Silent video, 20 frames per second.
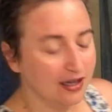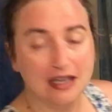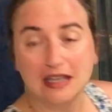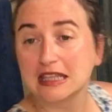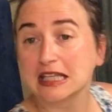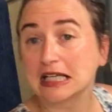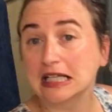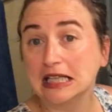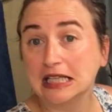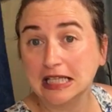
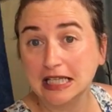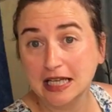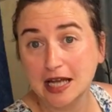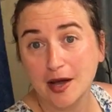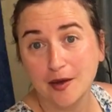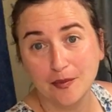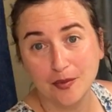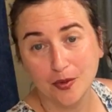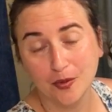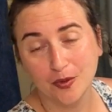the
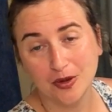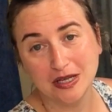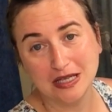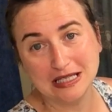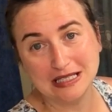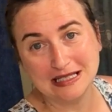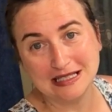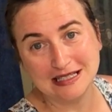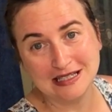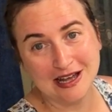cleanup
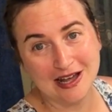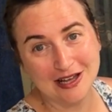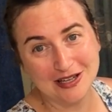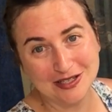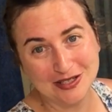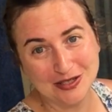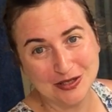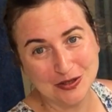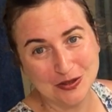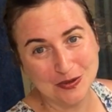was not
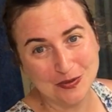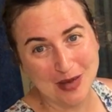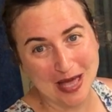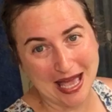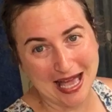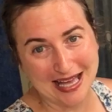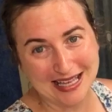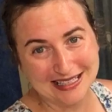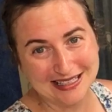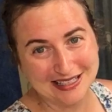too
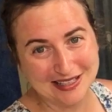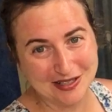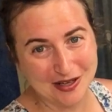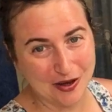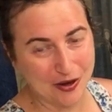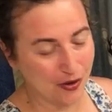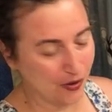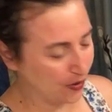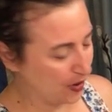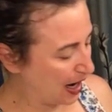bad.
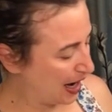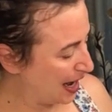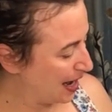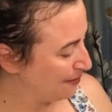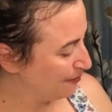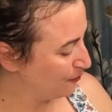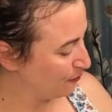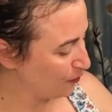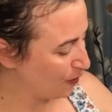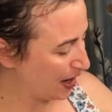So I
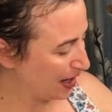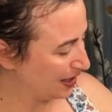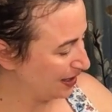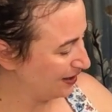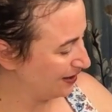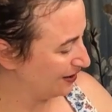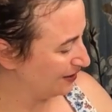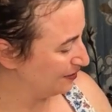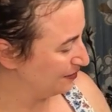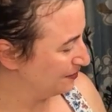am right
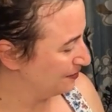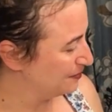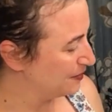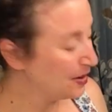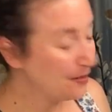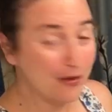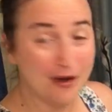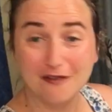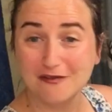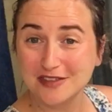
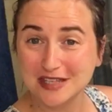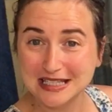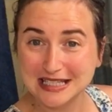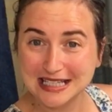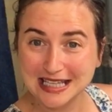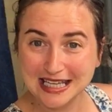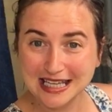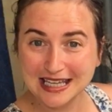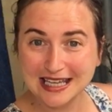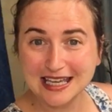above the
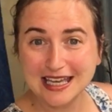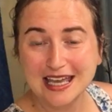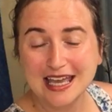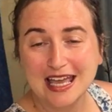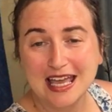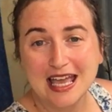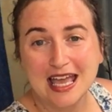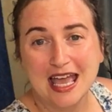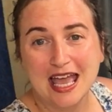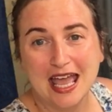sink,
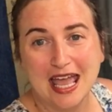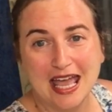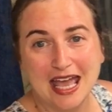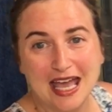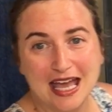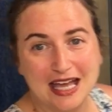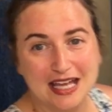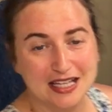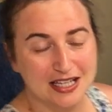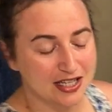
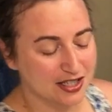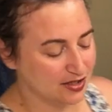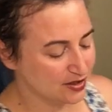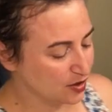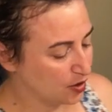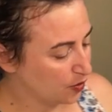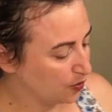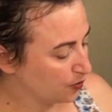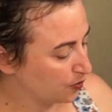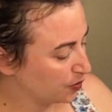and
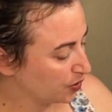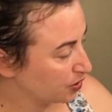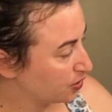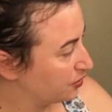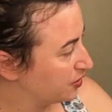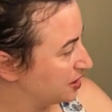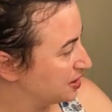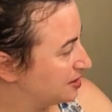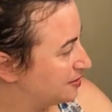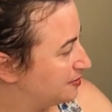so we're
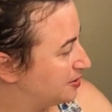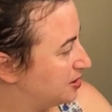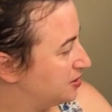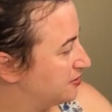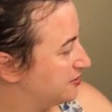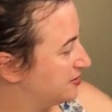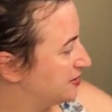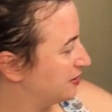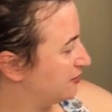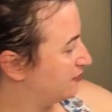going to be
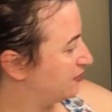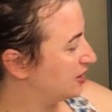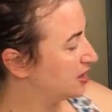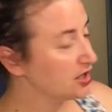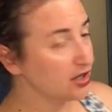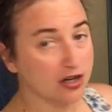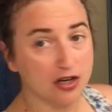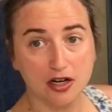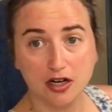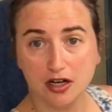using
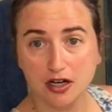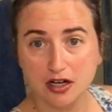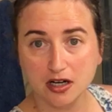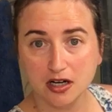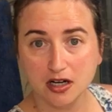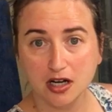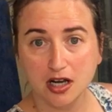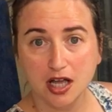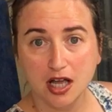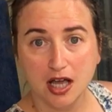
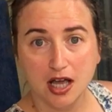vinegar,